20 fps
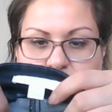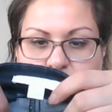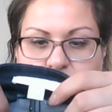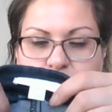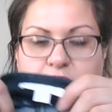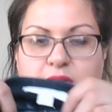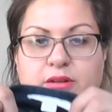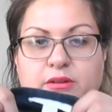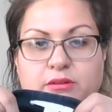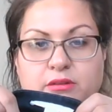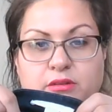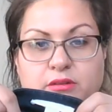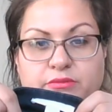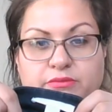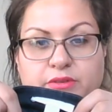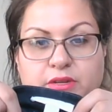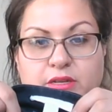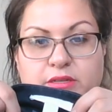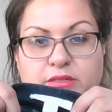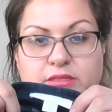I don't know if
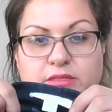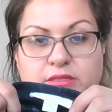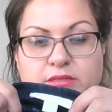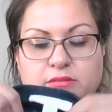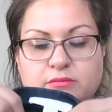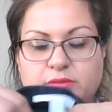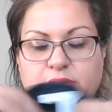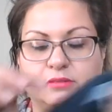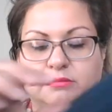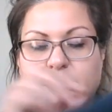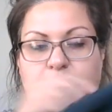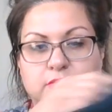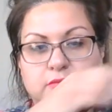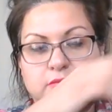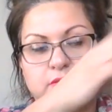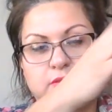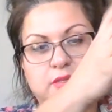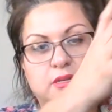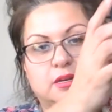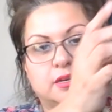
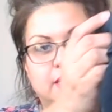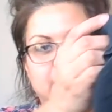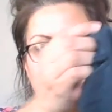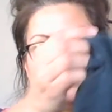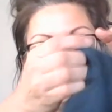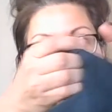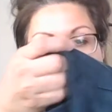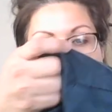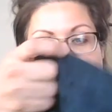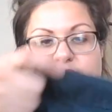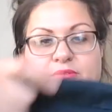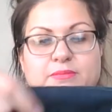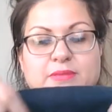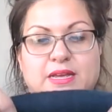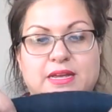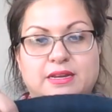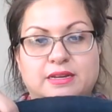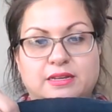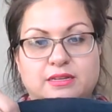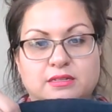y'all can't see it from
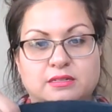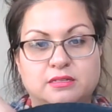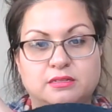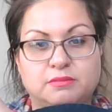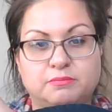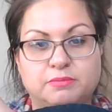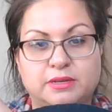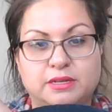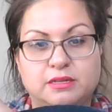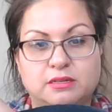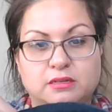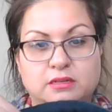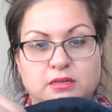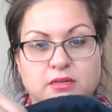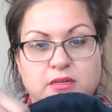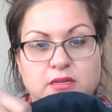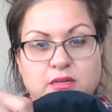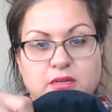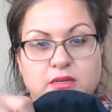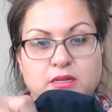that end, but
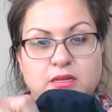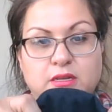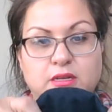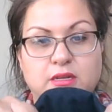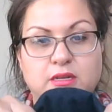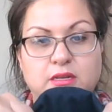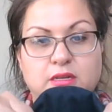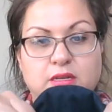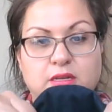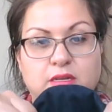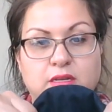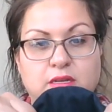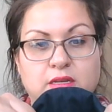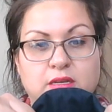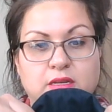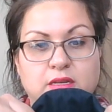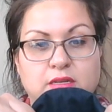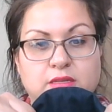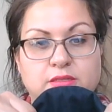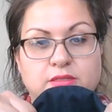
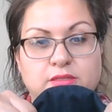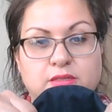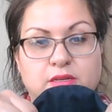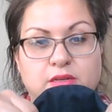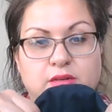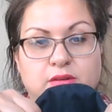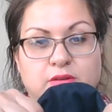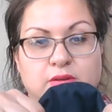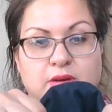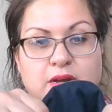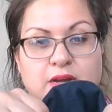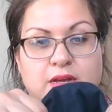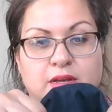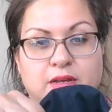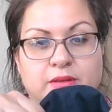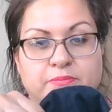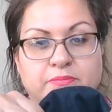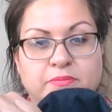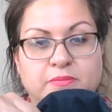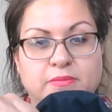so
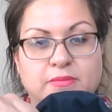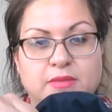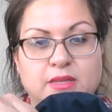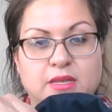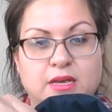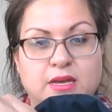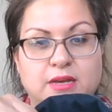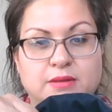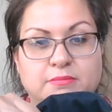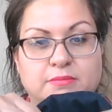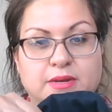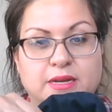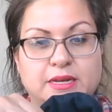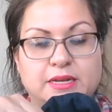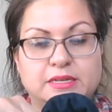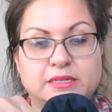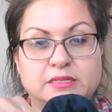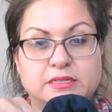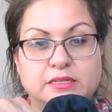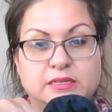I
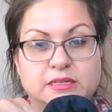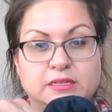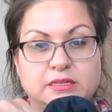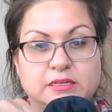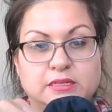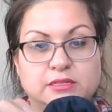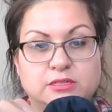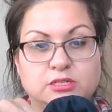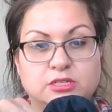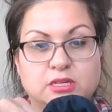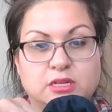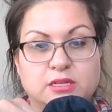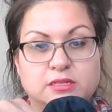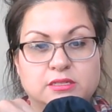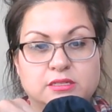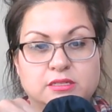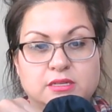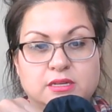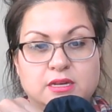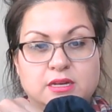might
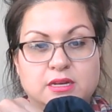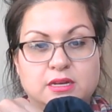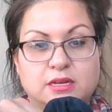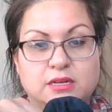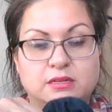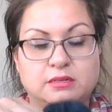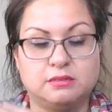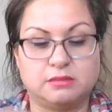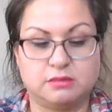just so